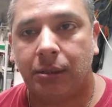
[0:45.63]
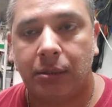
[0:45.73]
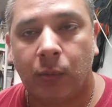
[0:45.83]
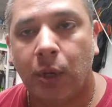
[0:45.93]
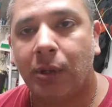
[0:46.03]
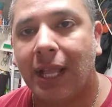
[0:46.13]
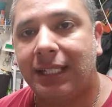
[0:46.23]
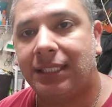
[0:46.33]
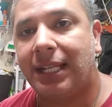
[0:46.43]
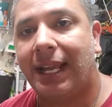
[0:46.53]
Road
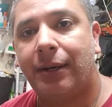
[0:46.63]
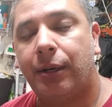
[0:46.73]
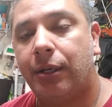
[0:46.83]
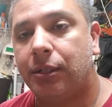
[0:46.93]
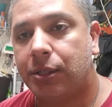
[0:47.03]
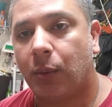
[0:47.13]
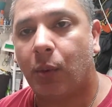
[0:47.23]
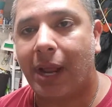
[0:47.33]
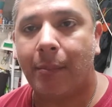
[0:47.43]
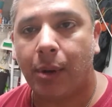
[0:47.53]
Glide standard, so
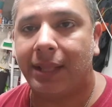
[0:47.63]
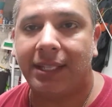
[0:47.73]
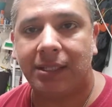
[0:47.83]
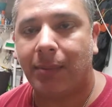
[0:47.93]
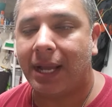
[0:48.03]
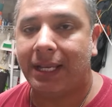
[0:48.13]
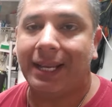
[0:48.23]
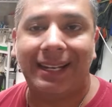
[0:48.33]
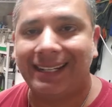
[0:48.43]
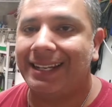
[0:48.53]
when I bought this bike,
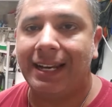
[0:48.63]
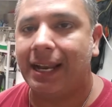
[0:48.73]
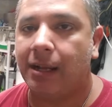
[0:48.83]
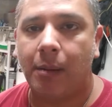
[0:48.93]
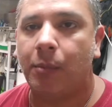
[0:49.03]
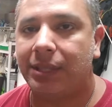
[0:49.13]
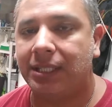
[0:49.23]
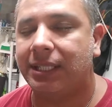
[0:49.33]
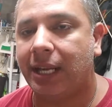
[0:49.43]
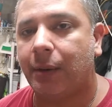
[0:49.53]
it didn't come with the
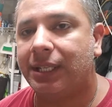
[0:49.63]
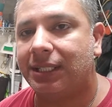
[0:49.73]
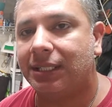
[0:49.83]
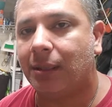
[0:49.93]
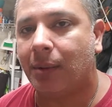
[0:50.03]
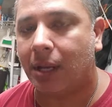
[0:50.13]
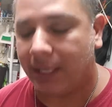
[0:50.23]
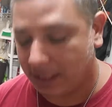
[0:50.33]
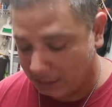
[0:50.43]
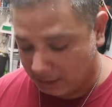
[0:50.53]
security system on
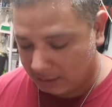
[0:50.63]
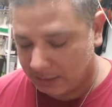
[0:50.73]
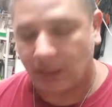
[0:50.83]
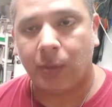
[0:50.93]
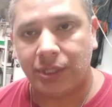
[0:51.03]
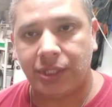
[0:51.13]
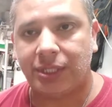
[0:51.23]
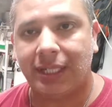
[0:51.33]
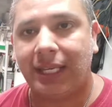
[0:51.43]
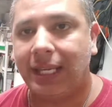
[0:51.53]
it. So it was
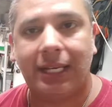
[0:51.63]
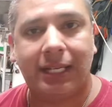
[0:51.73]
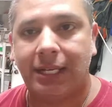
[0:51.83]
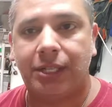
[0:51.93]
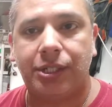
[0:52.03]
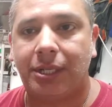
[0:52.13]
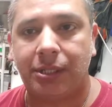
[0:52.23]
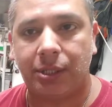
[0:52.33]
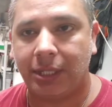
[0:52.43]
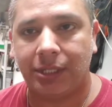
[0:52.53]
just a keyed
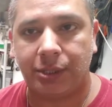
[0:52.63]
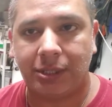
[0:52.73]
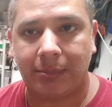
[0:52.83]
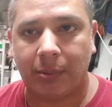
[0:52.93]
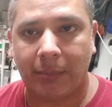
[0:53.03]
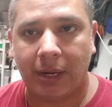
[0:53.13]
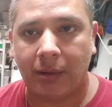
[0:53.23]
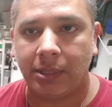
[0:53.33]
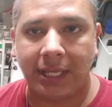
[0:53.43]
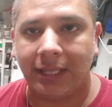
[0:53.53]
ignition, so you get your simple
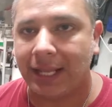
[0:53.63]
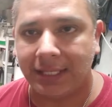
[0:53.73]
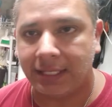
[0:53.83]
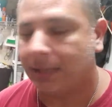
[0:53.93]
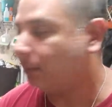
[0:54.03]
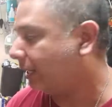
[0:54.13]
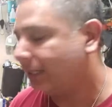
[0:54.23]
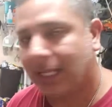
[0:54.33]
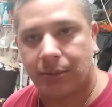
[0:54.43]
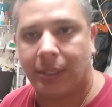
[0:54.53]
barrel key and that's it,
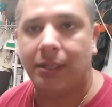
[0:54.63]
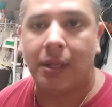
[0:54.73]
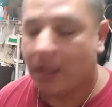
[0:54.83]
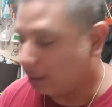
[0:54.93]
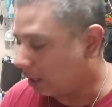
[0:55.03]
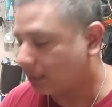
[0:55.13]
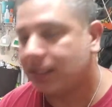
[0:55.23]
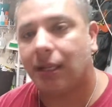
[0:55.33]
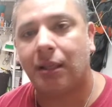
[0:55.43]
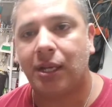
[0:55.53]
right? That's what locks
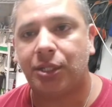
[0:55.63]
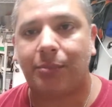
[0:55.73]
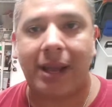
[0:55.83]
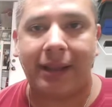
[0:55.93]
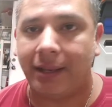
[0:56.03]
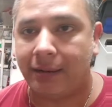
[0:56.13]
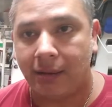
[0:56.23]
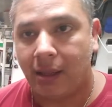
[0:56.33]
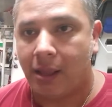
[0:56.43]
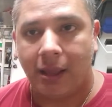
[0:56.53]
and unlocks your bike, and
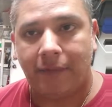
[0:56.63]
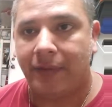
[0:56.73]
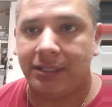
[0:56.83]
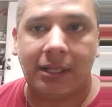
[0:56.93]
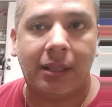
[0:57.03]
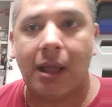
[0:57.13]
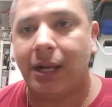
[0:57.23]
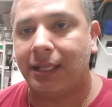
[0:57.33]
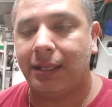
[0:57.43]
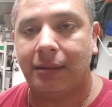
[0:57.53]
if it's
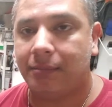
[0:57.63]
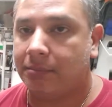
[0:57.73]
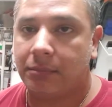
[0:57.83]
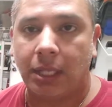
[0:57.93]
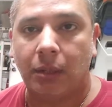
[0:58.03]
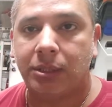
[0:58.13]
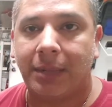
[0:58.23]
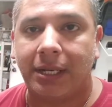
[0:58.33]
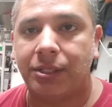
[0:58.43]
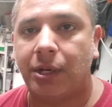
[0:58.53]
unlocked, then
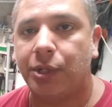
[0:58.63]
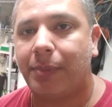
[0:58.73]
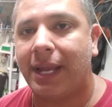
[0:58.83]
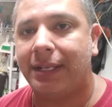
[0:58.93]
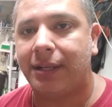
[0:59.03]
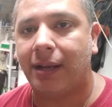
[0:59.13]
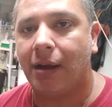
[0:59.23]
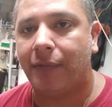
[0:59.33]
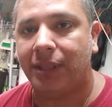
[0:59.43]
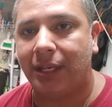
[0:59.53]
somebody can start your bike and take
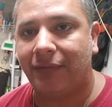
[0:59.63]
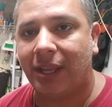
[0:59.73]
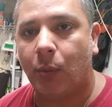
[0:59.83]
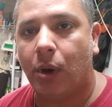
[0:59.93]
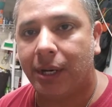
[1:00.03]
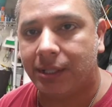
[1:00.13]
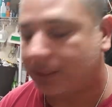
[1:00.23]
off with it if they wanted